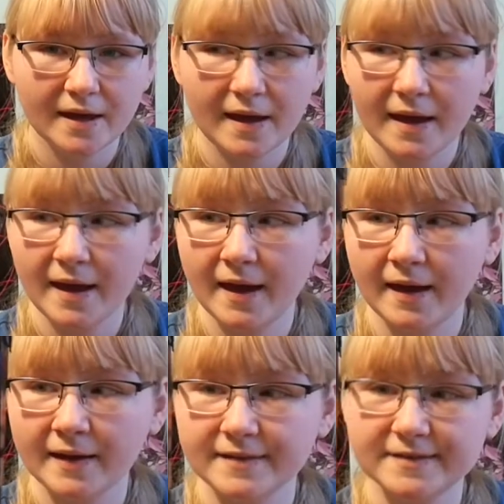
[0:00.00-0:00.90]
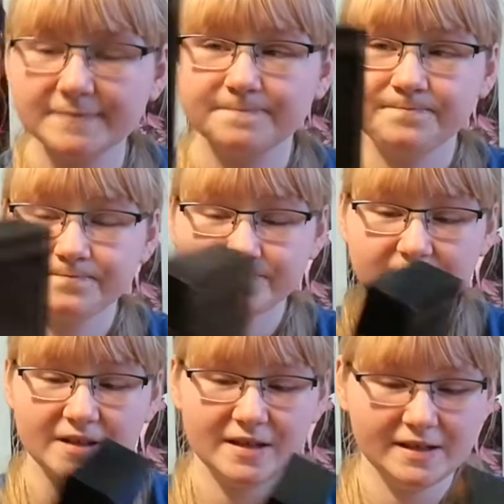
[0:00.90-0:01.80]
And
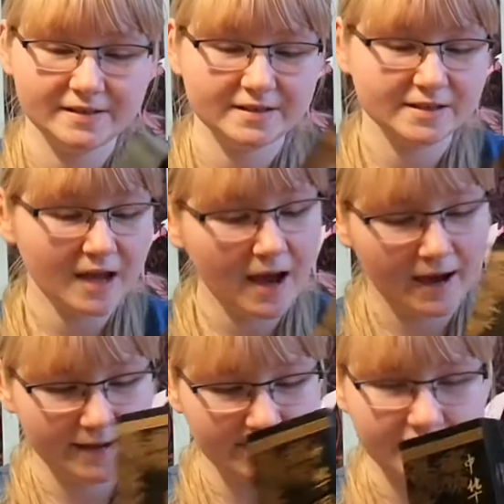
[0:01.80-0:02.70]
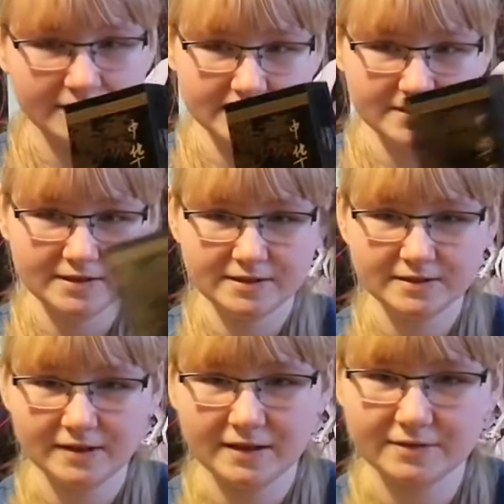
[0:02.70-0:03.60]
inside, because
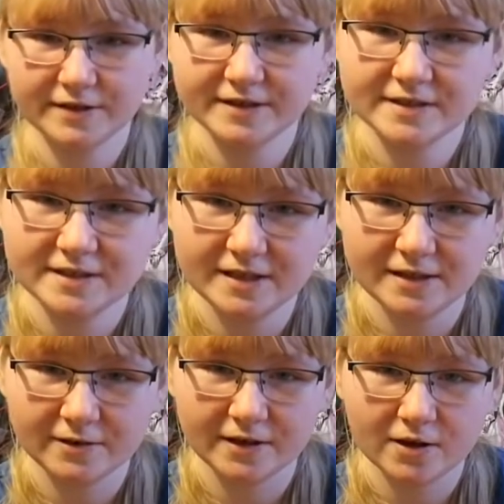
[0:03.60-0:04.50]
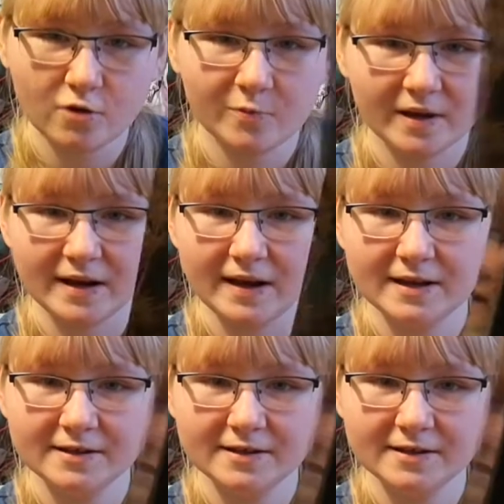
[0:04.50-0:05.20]
as you can see, you can open it,